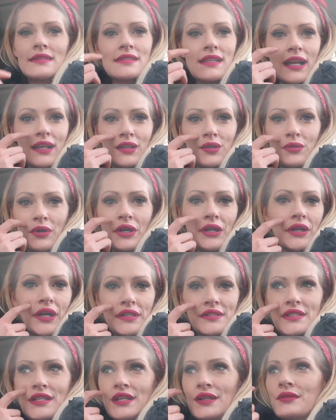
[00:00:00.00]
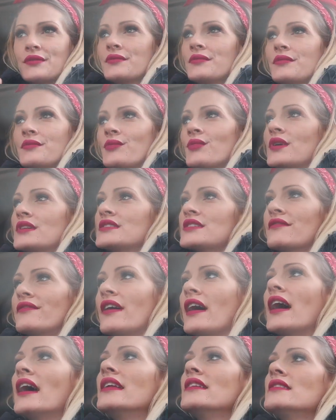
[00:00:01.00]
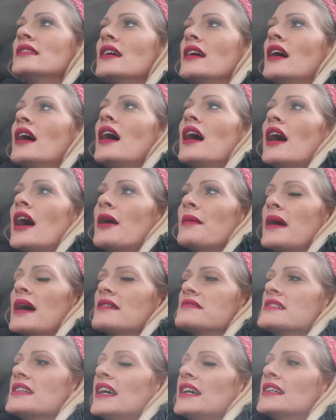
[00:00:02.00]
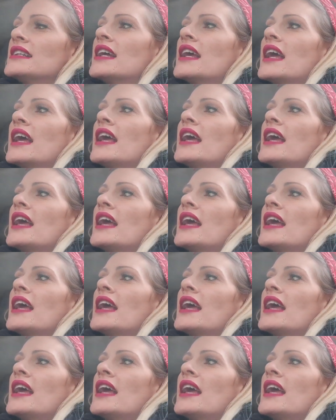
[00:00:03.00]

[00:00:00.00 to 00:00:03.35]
exactly where I didn't want to find a mouse at.